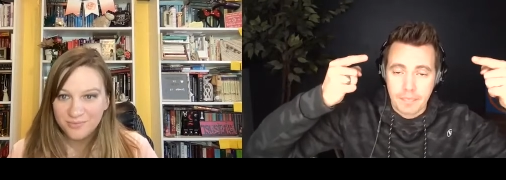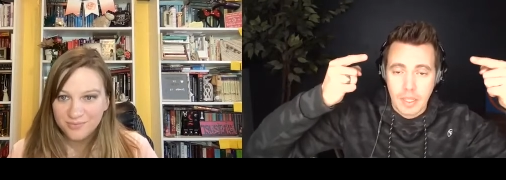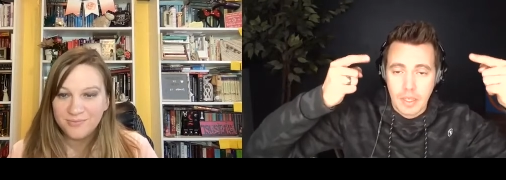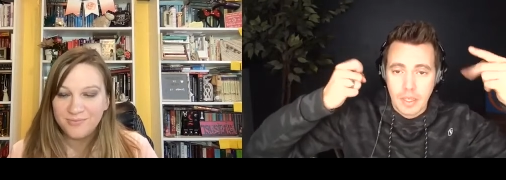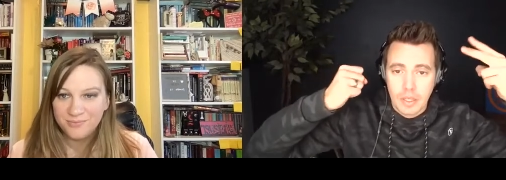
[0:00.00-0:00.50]

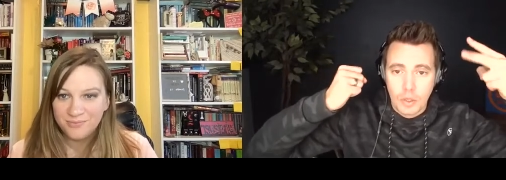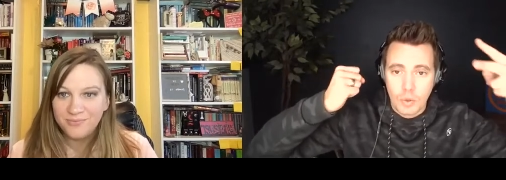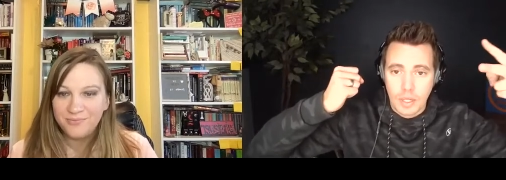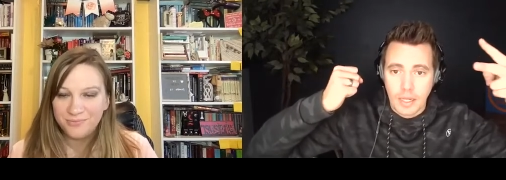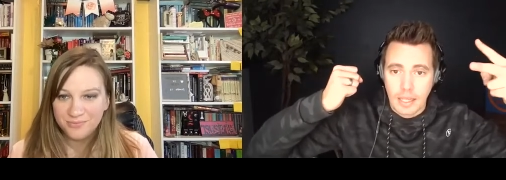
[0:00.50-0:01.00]
Speaker 1: Mm-hmm. You
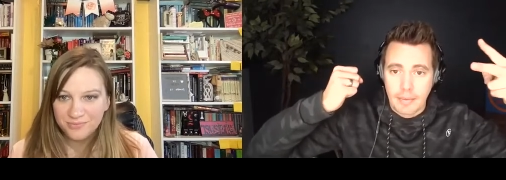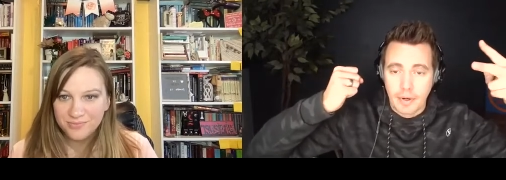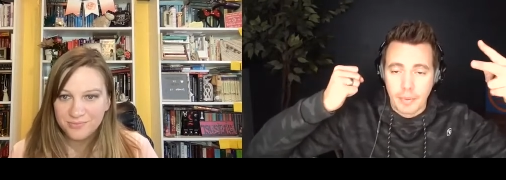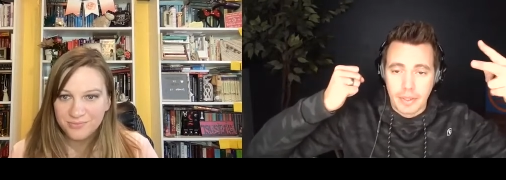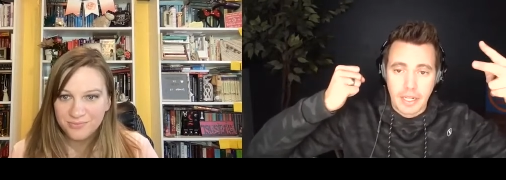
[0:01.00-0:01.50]
can collaborate
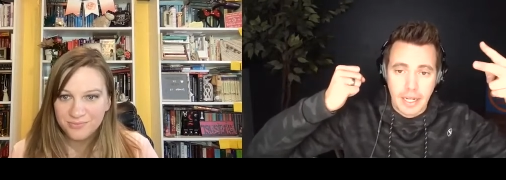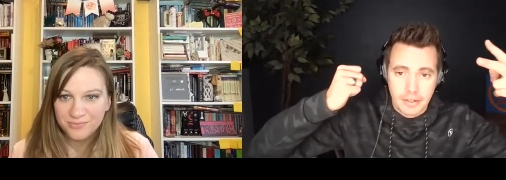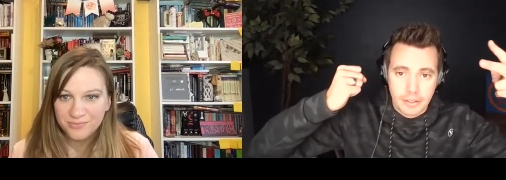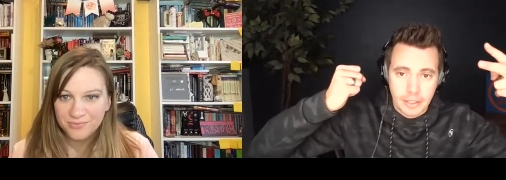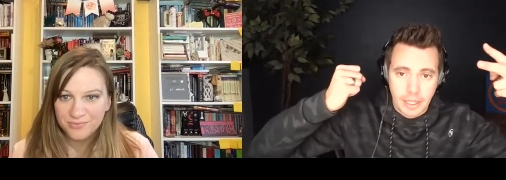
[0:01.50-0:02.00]
with an
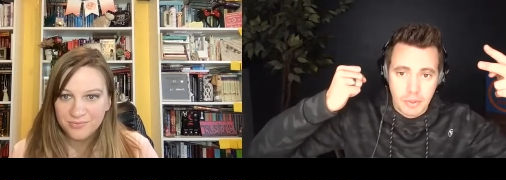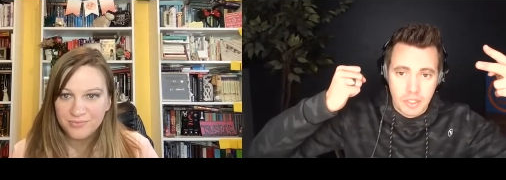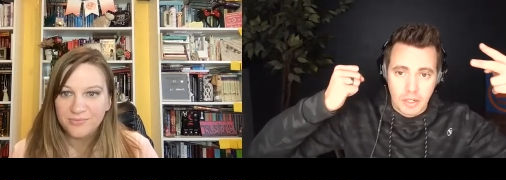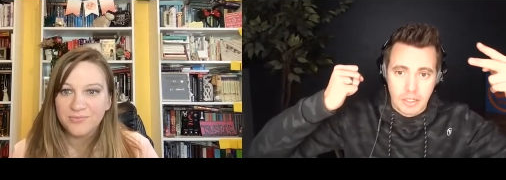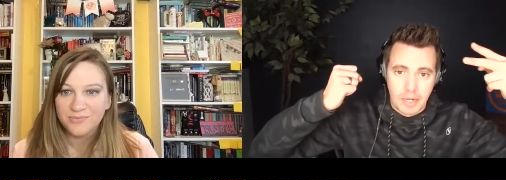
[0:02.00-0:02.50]
editor, like we
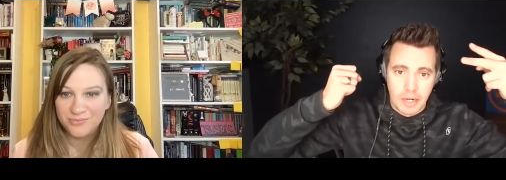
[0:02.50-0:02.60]
talked about.